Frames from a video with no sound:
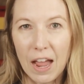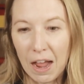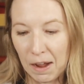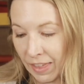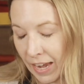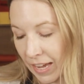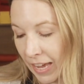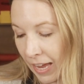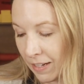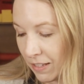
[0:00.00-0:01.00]
Uh, that
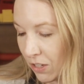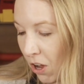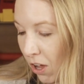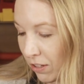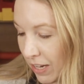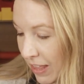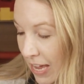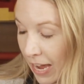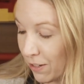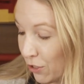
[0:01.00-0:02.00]
again is called
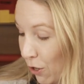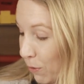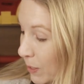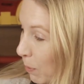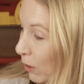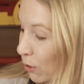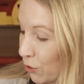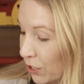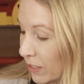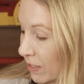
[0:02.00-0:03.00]
The Antidotes
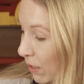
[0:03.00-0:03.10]
Pollution